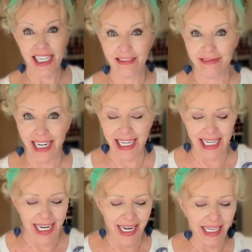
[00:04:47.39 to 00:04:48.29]
I
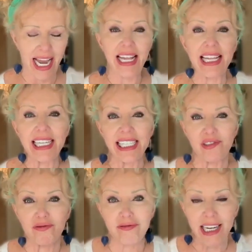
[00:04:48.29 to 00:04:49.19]
really like. I think
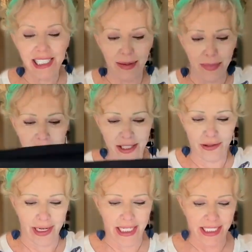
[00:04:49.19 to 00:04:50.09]
it's right up my
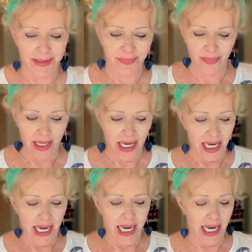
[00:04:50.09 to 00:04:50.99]
street.
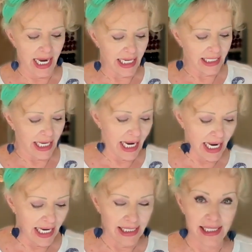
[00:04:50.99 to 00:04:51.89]

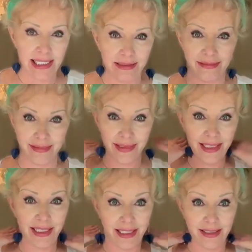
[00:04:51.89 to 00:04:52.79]
It's
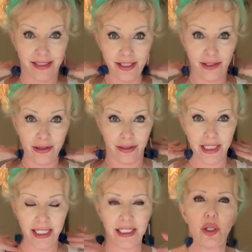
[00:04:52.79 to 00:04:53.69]

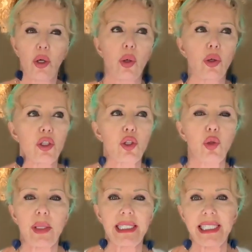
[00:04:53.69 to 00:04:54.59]
short. It's called
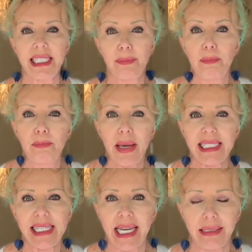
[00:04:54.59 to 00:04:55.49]
Twisted
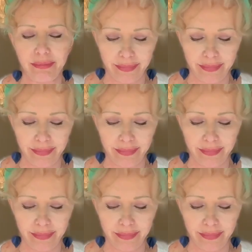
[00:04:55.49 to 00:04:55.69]
Pixie.